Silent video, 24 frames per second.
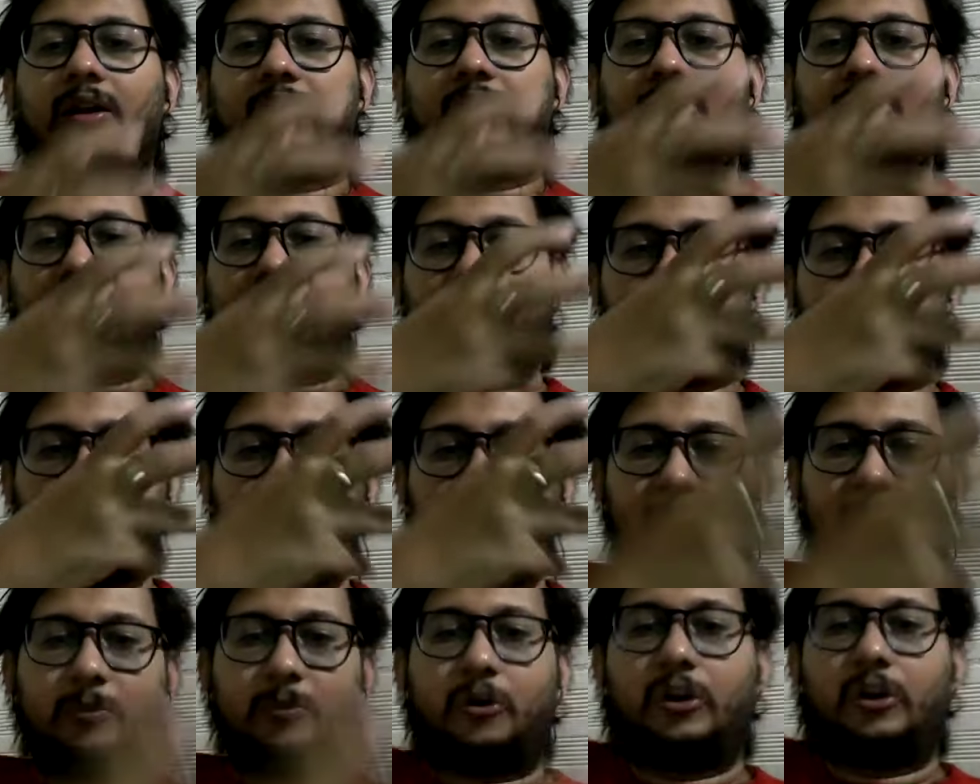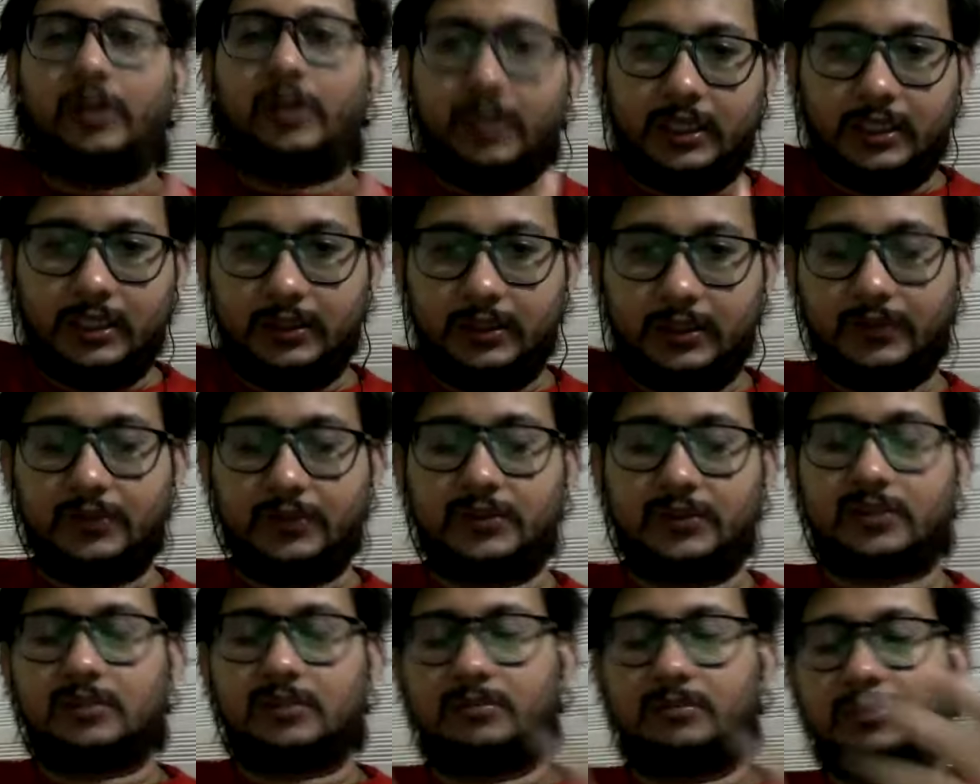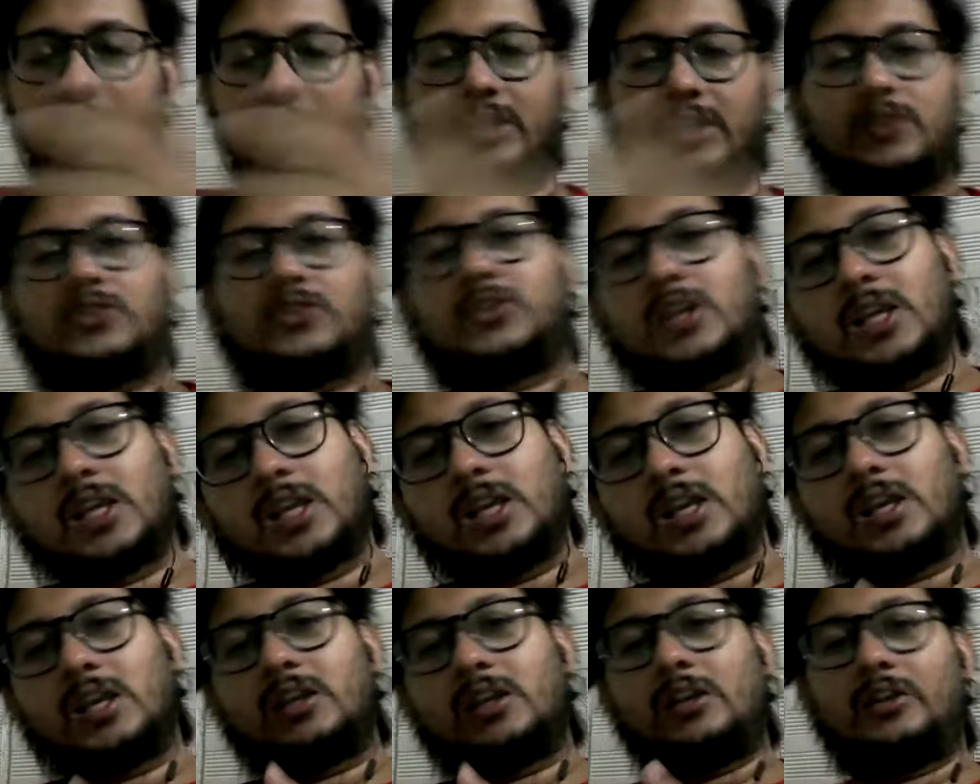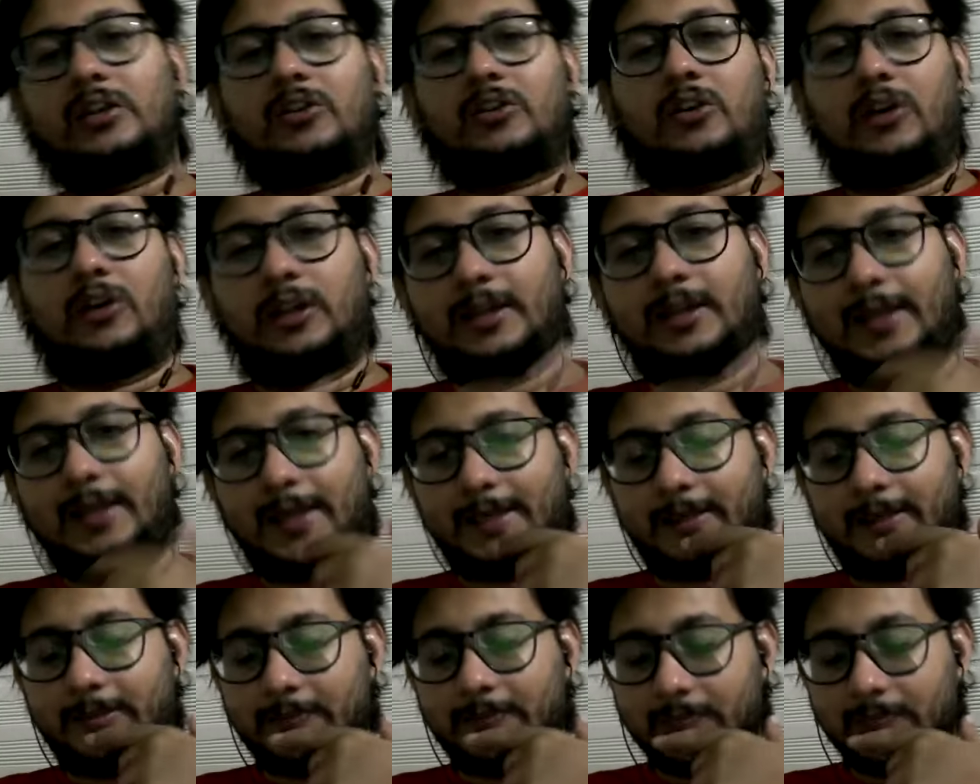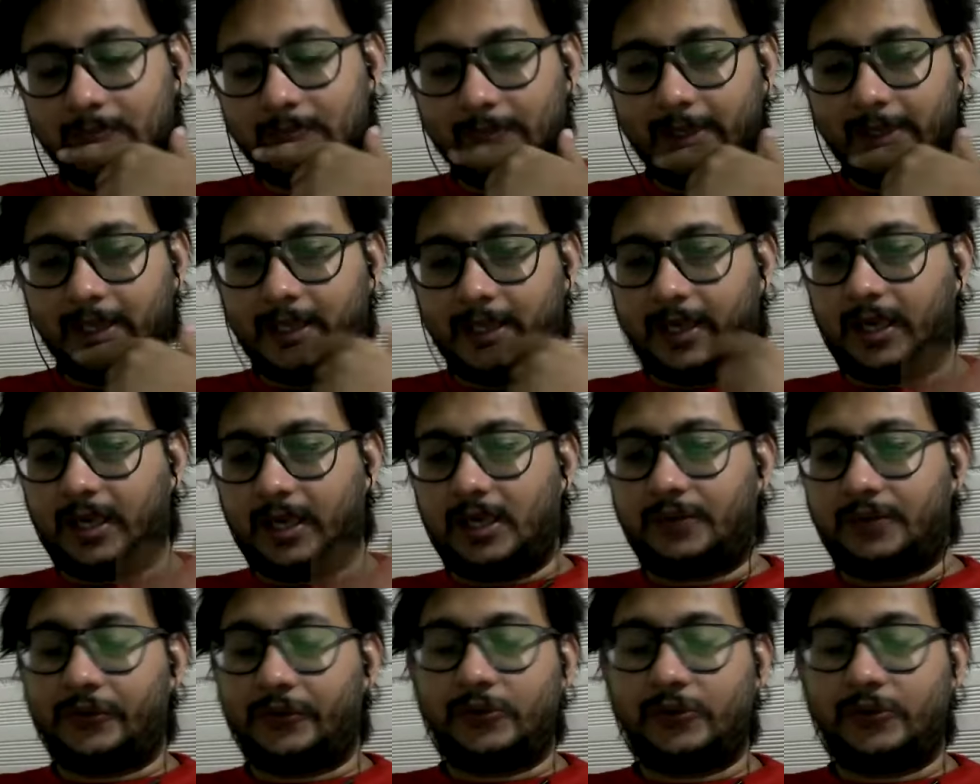in a political system, in a state, and all that, right?